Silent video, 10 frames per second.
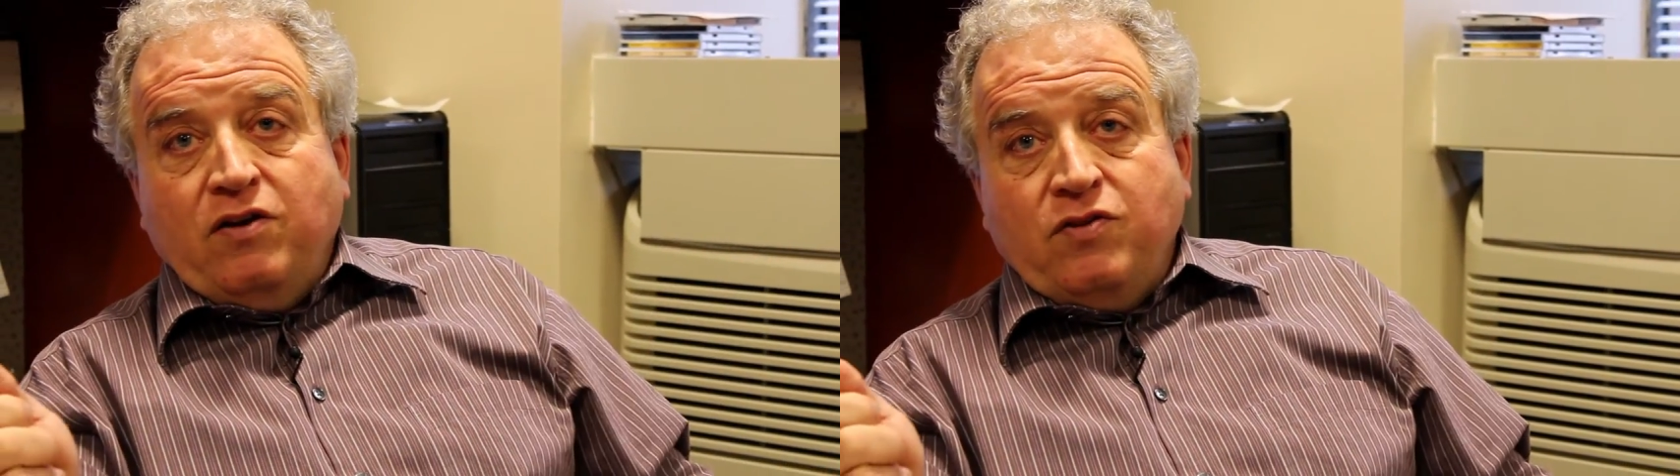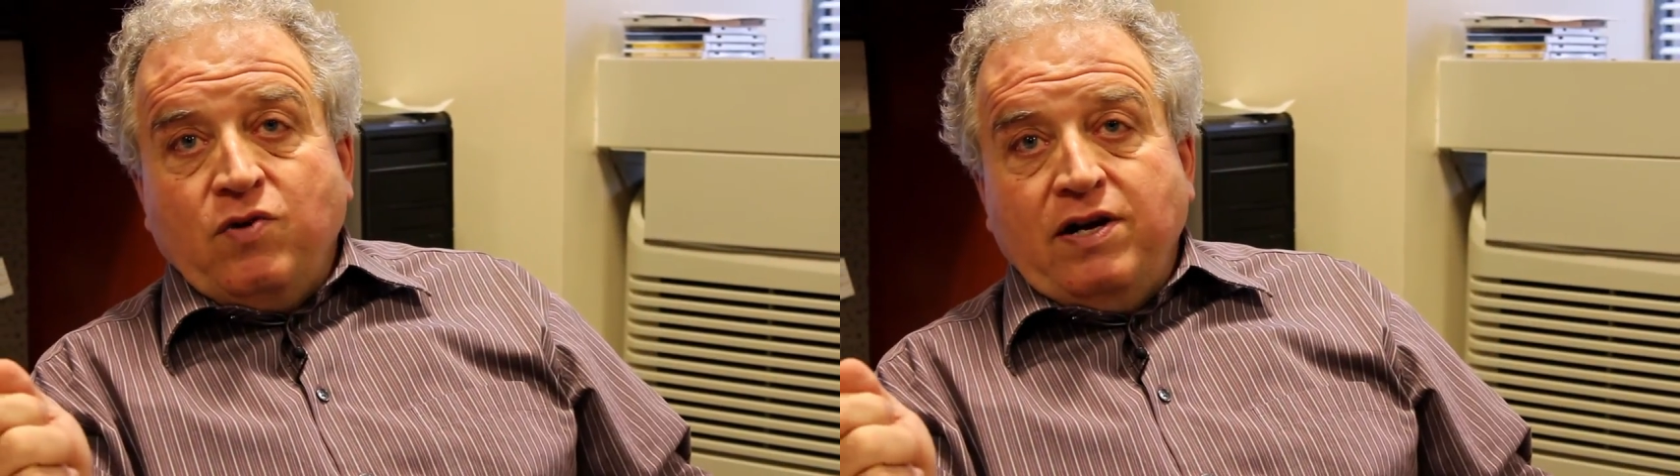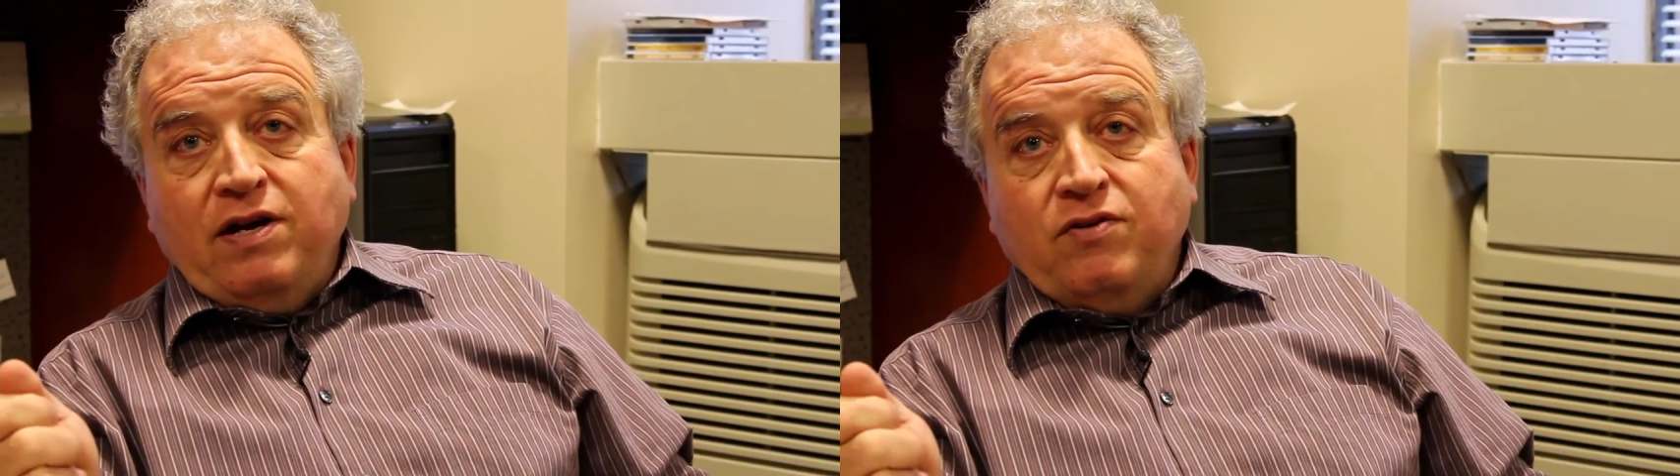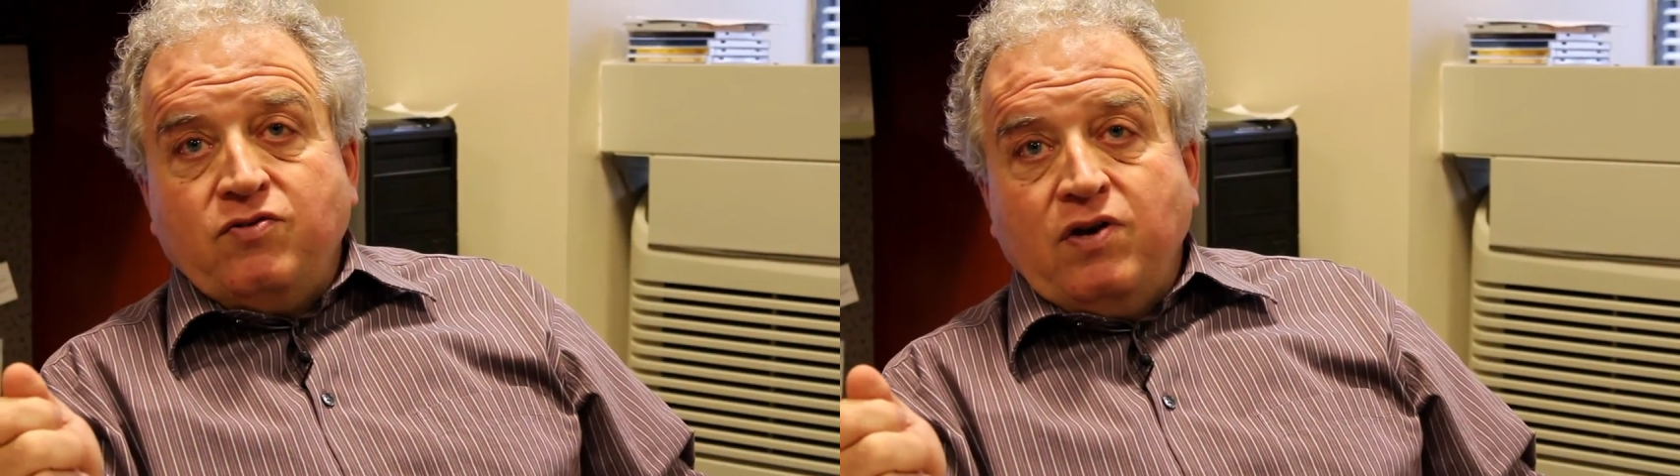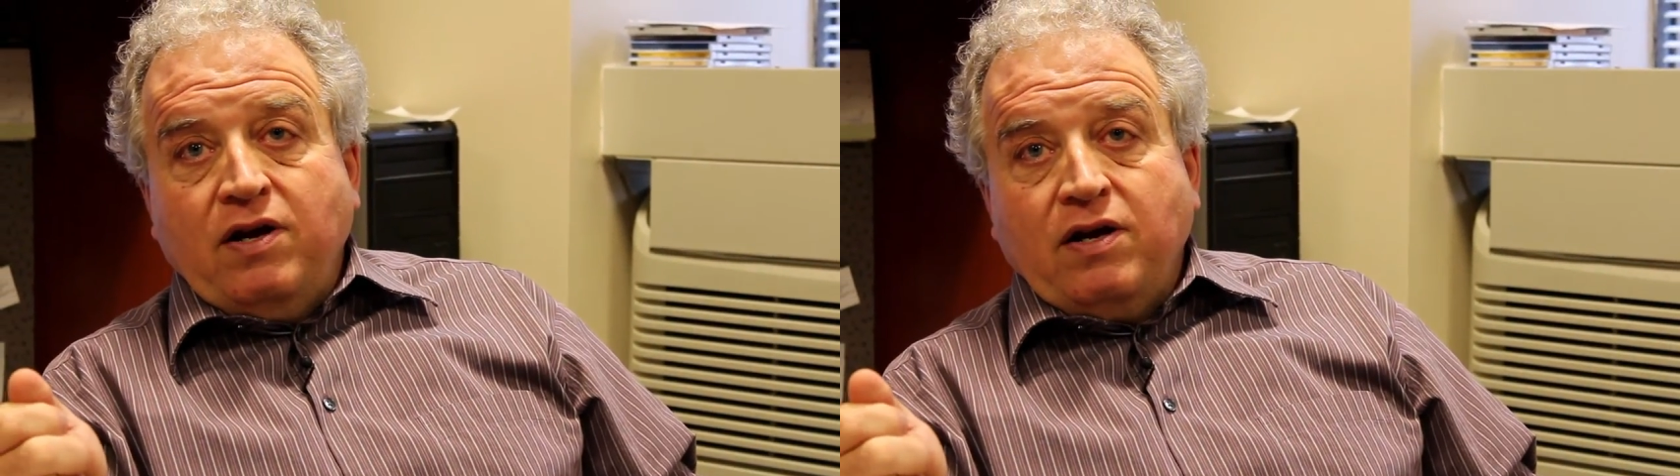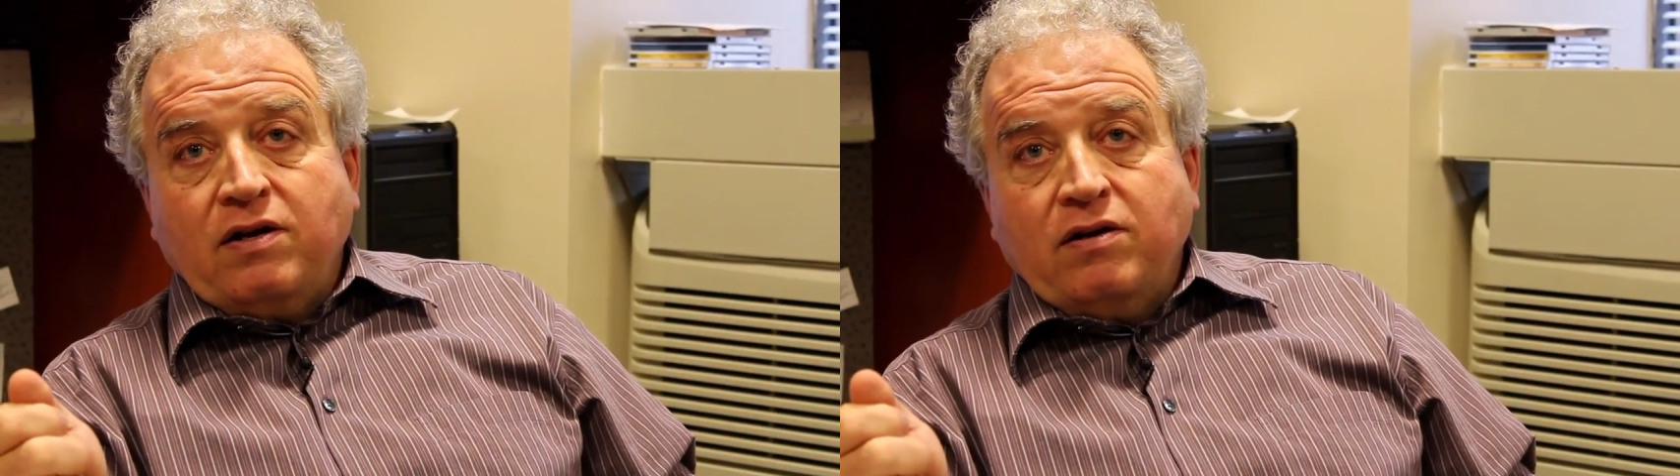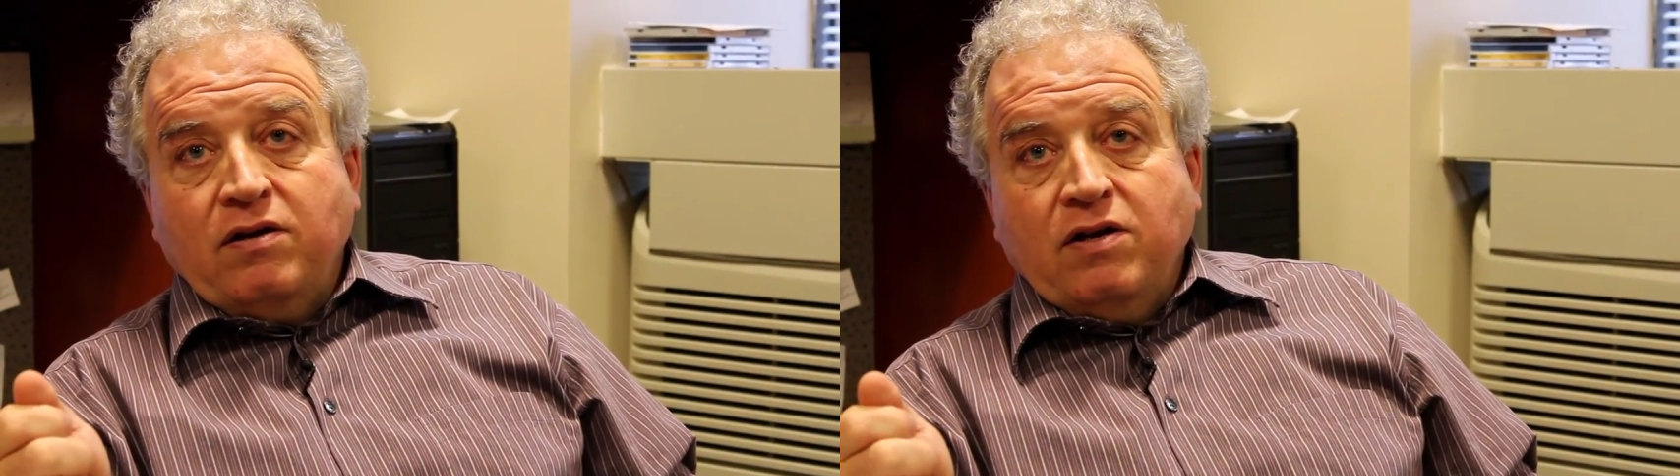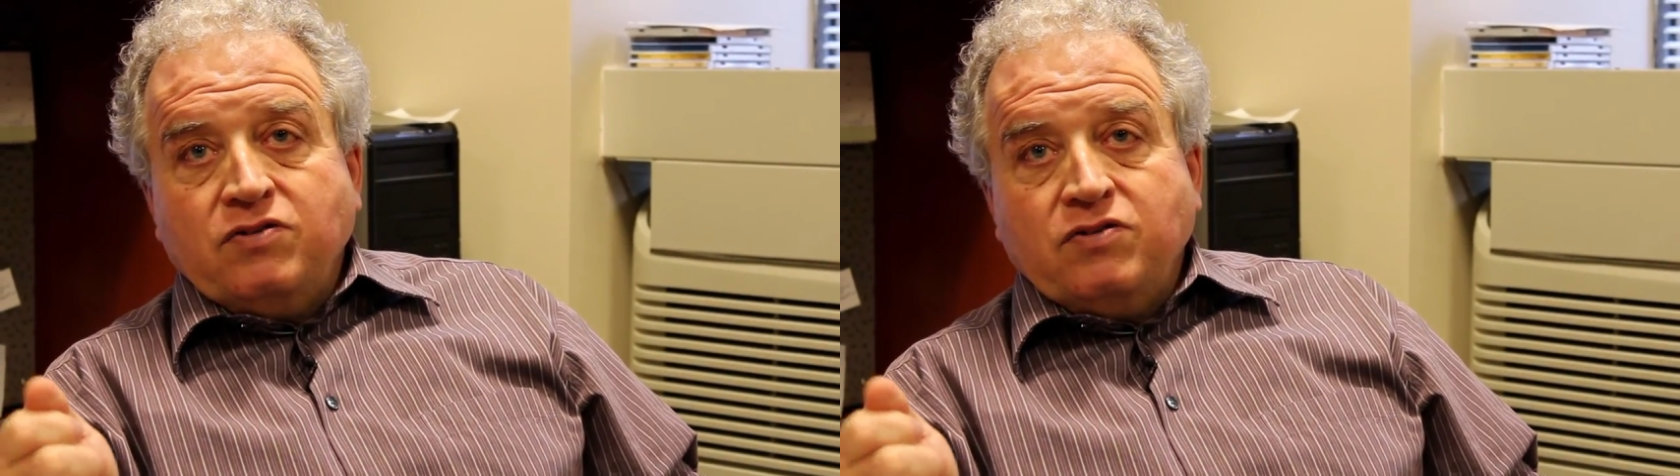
on the right hand track.